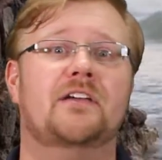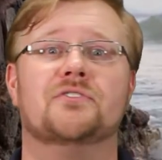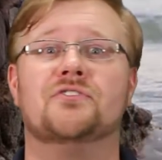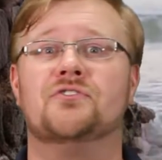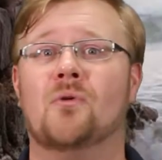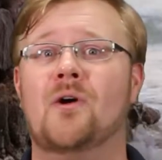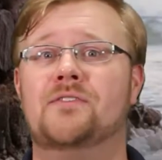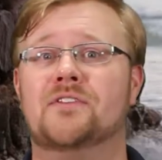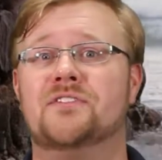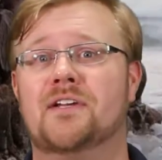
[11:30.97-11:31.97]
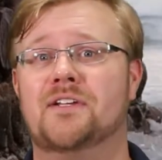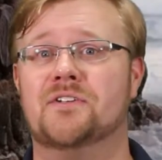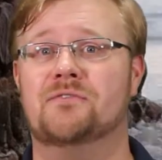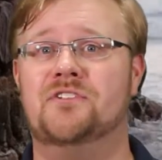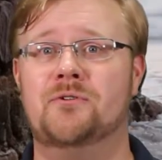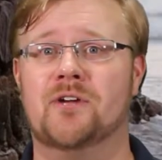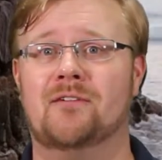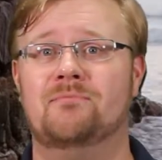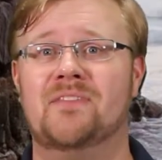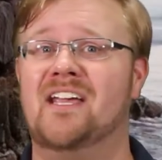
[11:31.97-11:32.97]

he destroyed the cities of Judah.